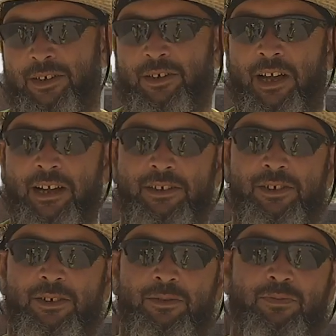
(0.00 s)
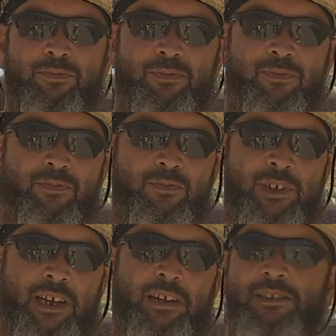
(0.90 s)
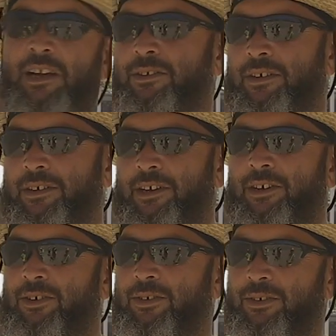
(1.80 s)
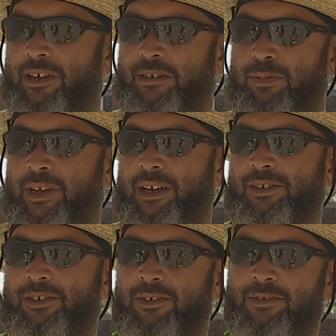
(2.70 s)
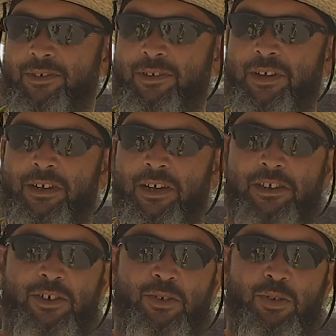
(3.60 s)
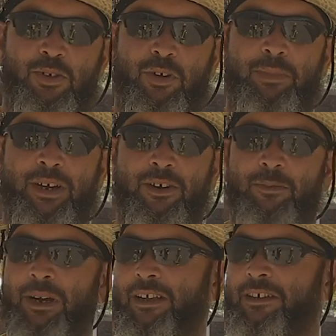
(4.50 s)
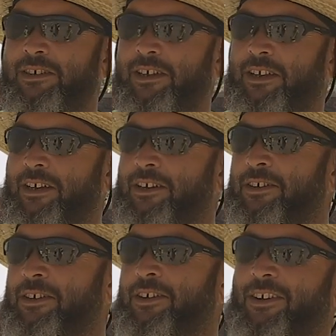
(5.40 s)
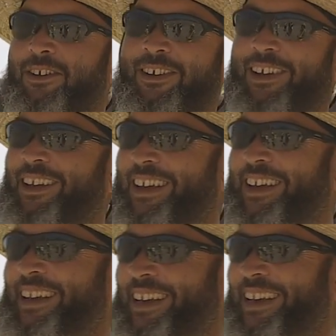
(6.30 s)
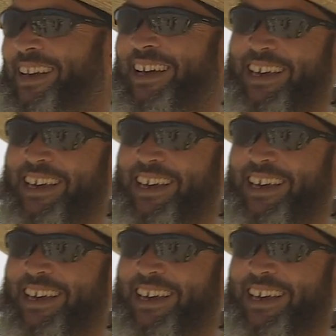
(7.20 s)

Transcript: clients will take us out to dinner to a nice place, or get us a cooler of beer. Am I allowed to say that? Okay.